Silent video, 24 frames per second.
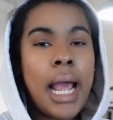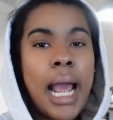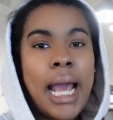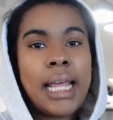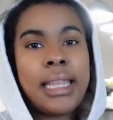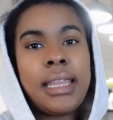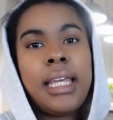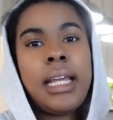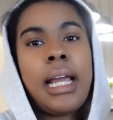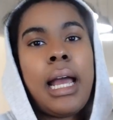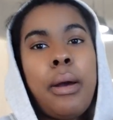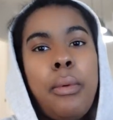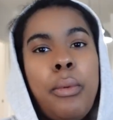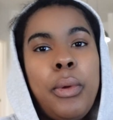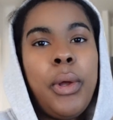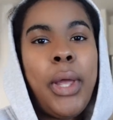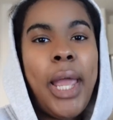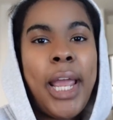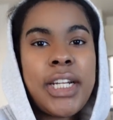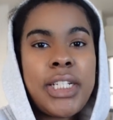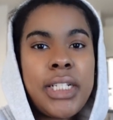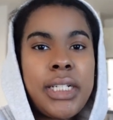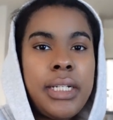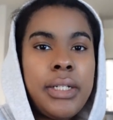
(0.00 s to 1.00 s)
I think I will
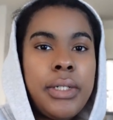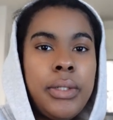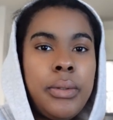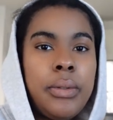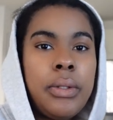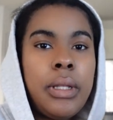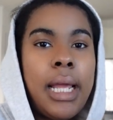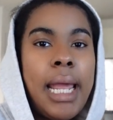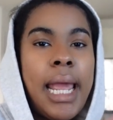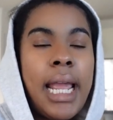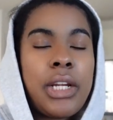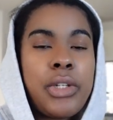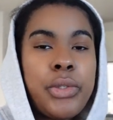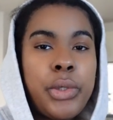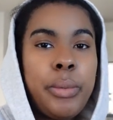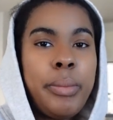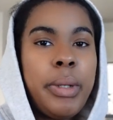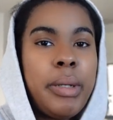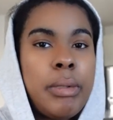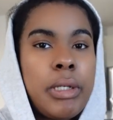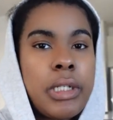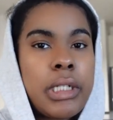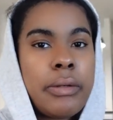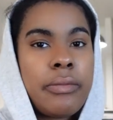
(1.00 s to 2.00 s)
actually do the actual
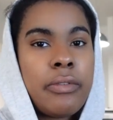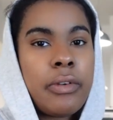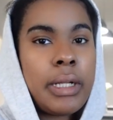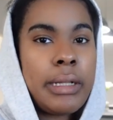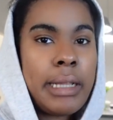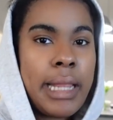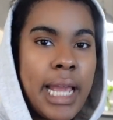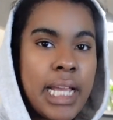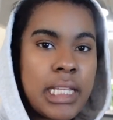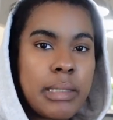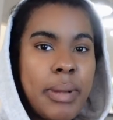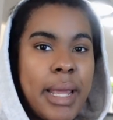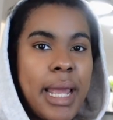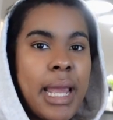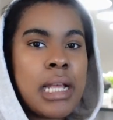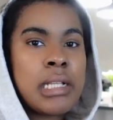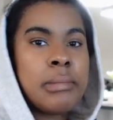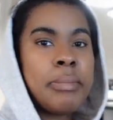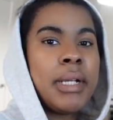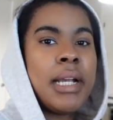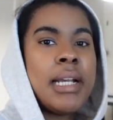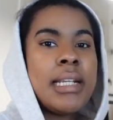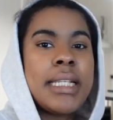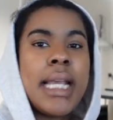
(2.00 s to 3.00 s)
membership for ClassPass,
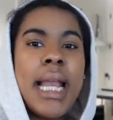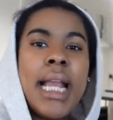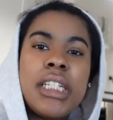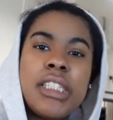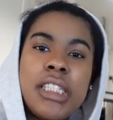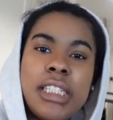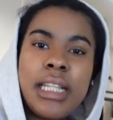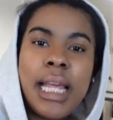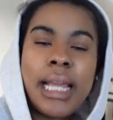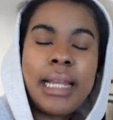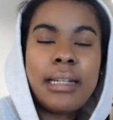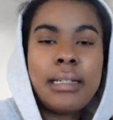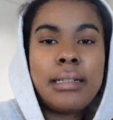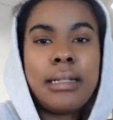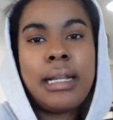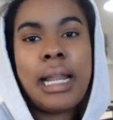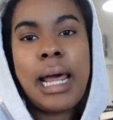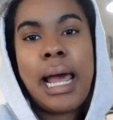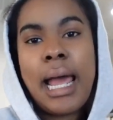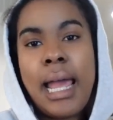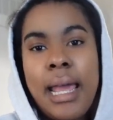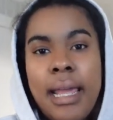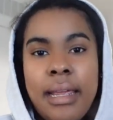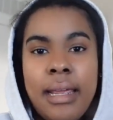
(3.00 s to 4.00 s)
because I actually like it a
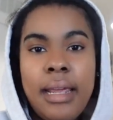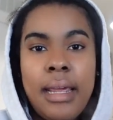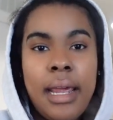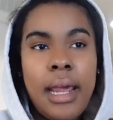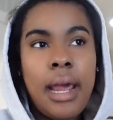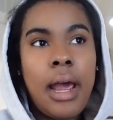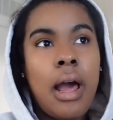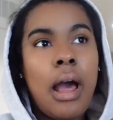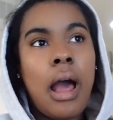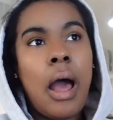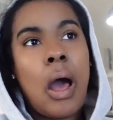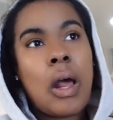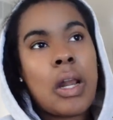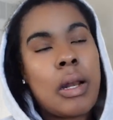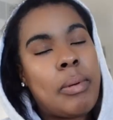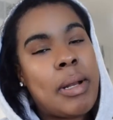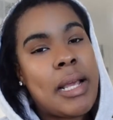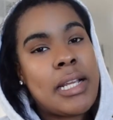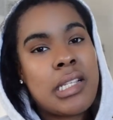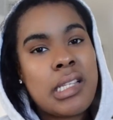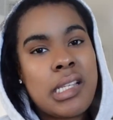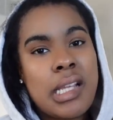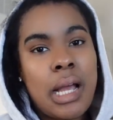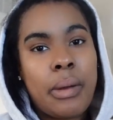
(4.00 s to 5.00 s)
lot. All the
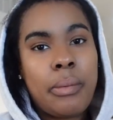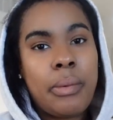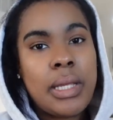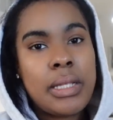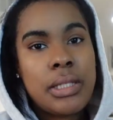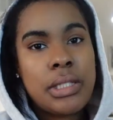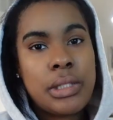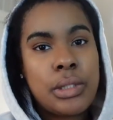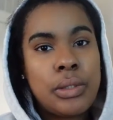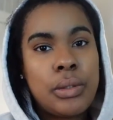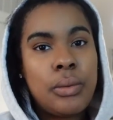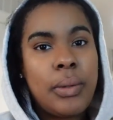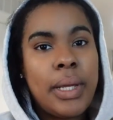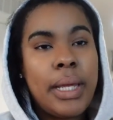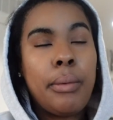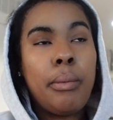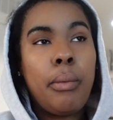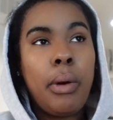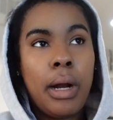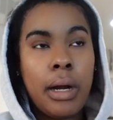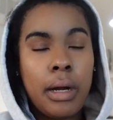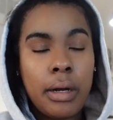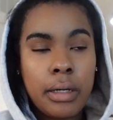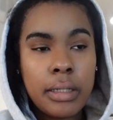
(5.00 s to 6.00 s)
places I went to, it
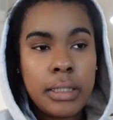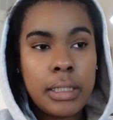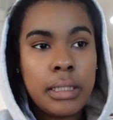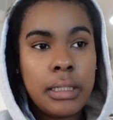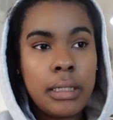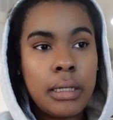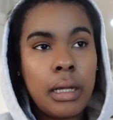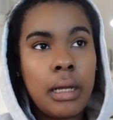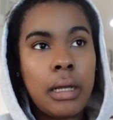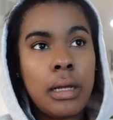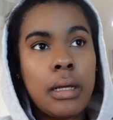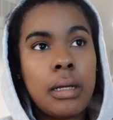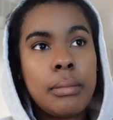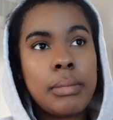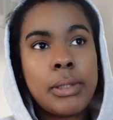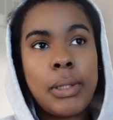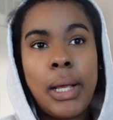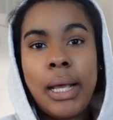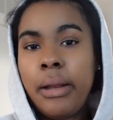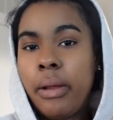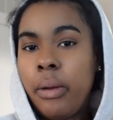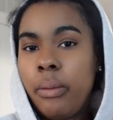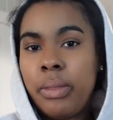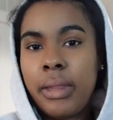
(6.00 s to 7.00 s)
worked. So
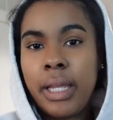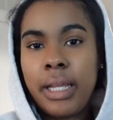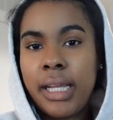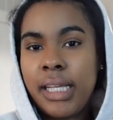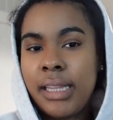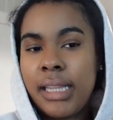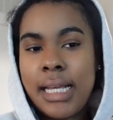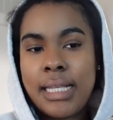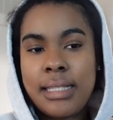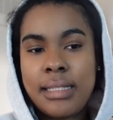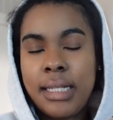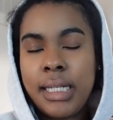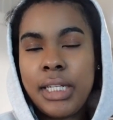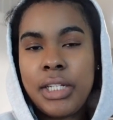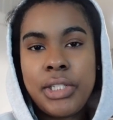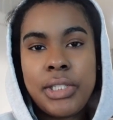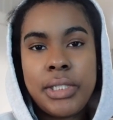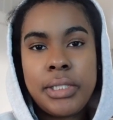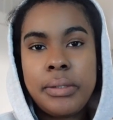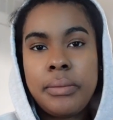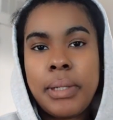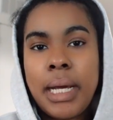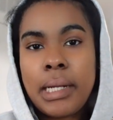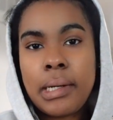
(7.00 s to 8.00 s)
I don't think that's an
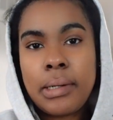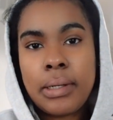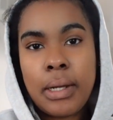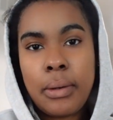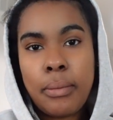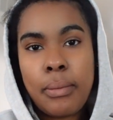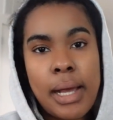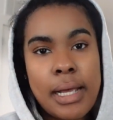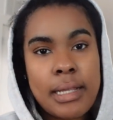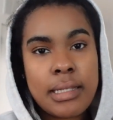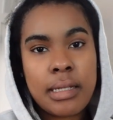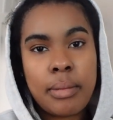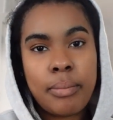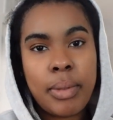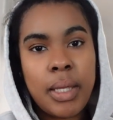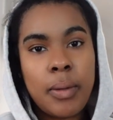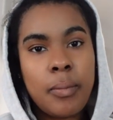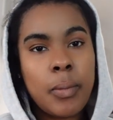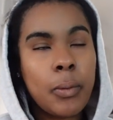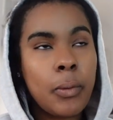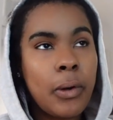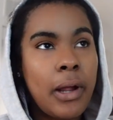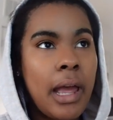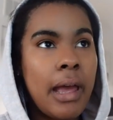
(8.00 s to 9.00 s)
issue. I don't know why some
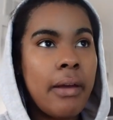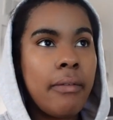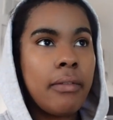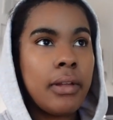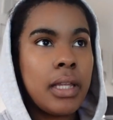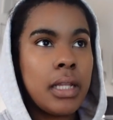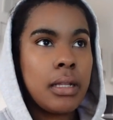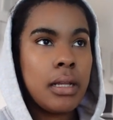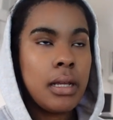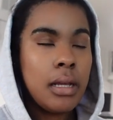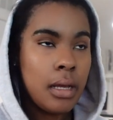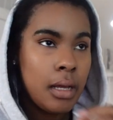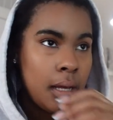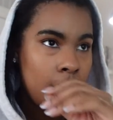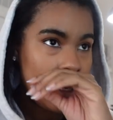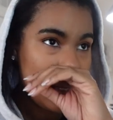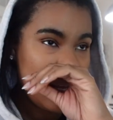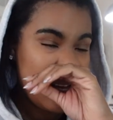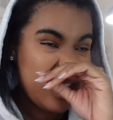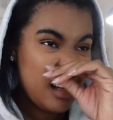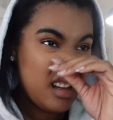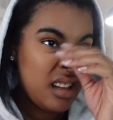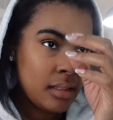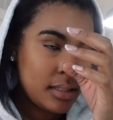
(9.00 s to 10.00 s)
people were having
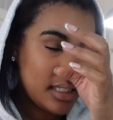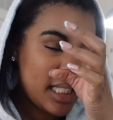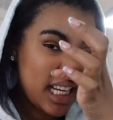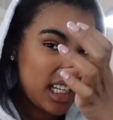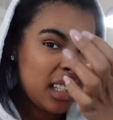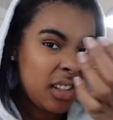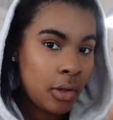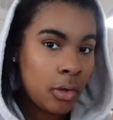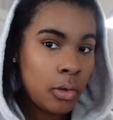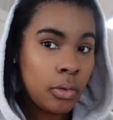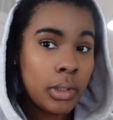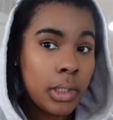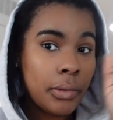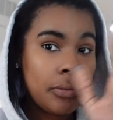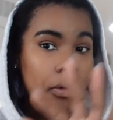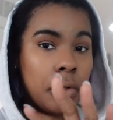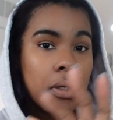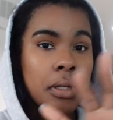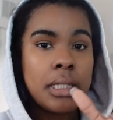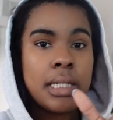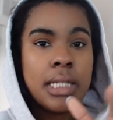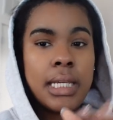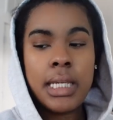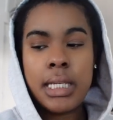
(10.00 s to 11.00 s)
technical
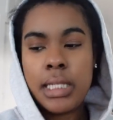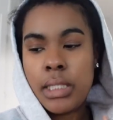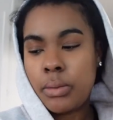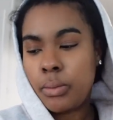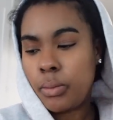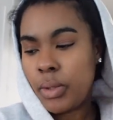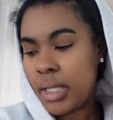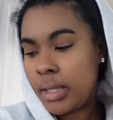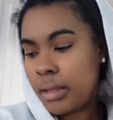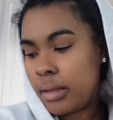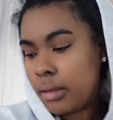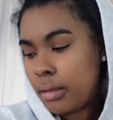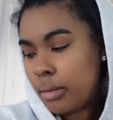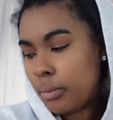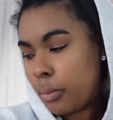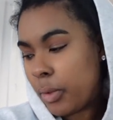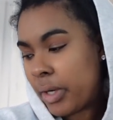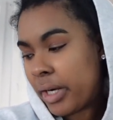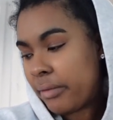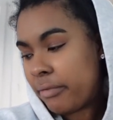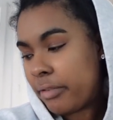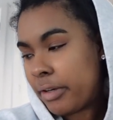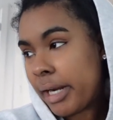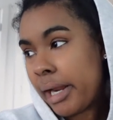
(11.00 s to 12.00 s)
difficulties with
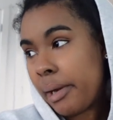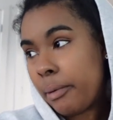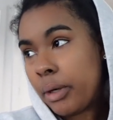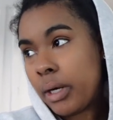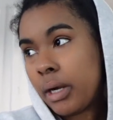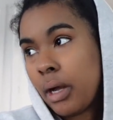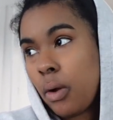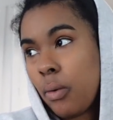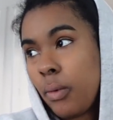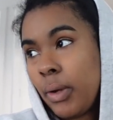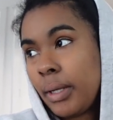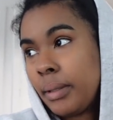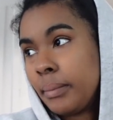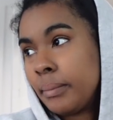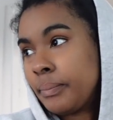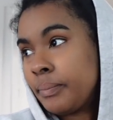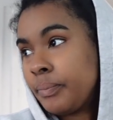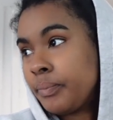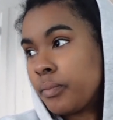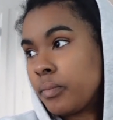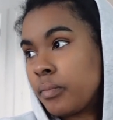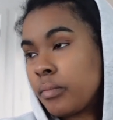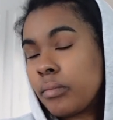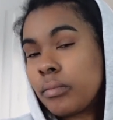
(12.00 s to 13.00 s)
wherever they were going.
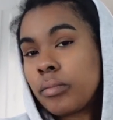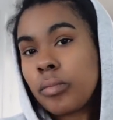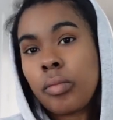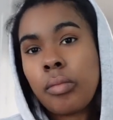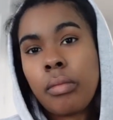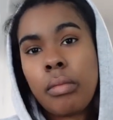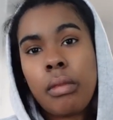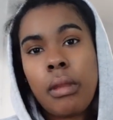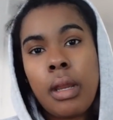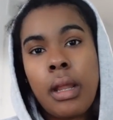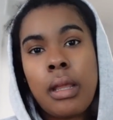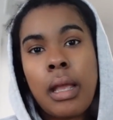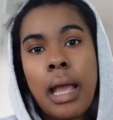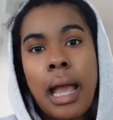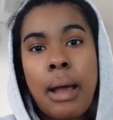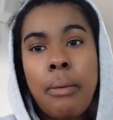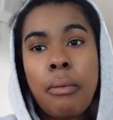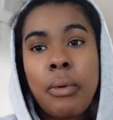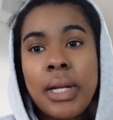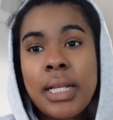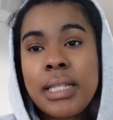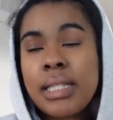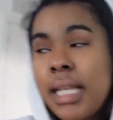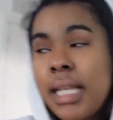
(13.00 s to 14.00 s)
I want